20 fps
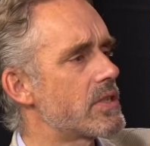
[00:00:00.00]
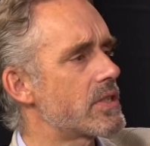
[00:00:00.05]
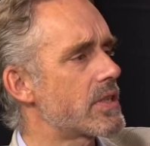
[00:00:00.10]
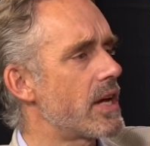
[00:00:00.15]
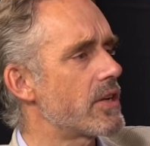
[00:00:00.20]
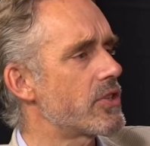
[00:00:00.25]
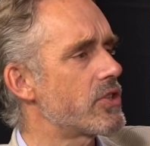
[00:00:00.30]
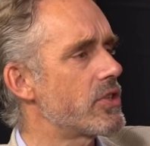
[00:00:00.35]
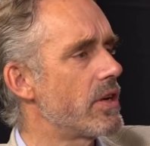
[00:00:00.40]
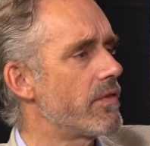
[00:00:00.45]

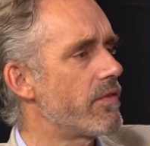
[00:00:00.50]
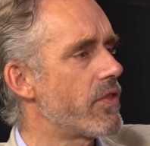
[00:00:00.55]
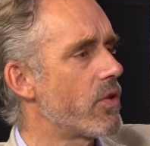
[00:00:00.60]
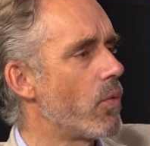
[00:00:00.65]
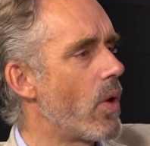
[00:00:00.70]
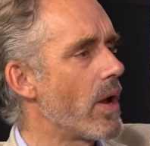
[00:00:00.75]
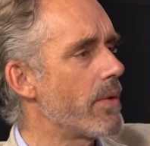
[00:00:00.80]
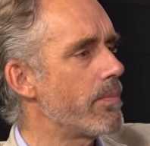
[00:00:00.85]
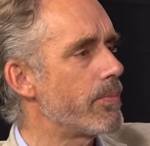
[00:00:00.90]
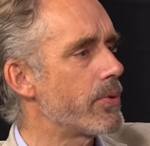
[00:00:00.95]
discussion of the
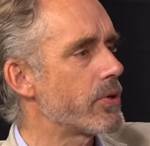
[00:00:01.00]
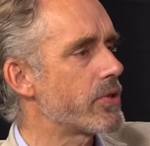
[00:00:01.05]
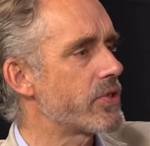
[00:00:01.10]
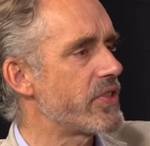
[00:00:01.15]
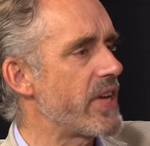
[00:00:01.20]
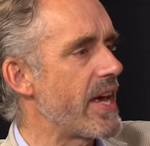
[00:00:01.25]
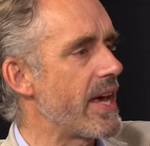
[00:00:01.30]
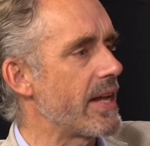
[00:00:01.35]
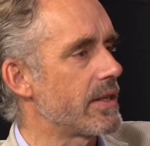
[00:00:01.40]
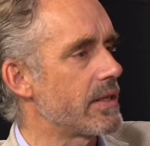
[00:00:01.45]
one
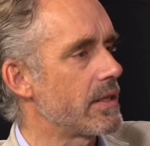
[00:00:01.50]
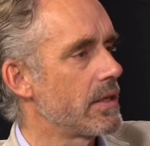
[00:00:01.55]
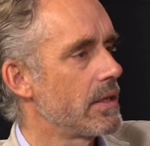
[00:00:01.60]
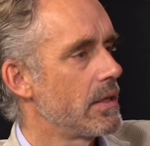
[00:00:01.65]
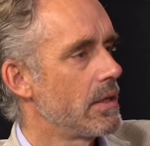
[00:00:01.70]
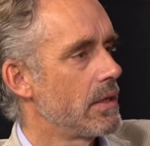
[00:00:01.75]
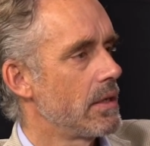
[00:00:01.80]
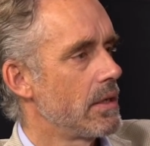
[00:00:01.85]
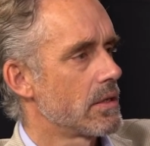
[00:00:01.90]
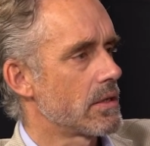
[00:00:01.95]
percent.
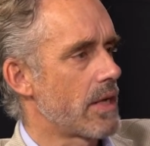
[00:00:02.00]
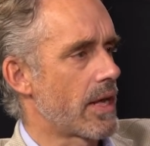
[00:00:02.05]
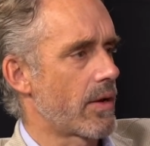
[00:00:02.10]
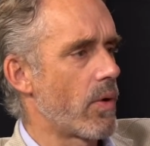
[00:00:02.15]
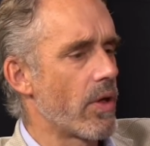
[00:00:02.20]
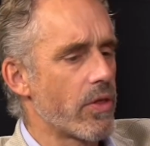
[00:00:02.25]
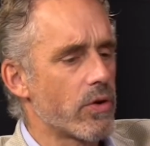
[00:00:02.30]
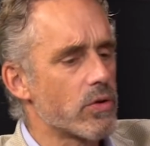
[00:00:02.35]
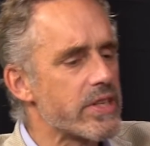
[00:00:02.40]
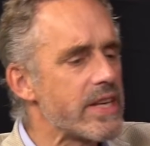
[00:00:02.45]
It's
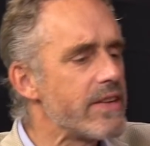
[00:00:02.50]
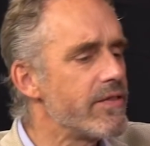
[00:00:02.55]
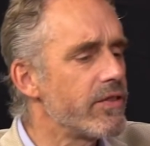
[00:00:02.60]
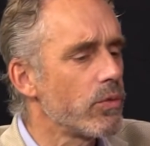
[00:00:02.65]
like, well, those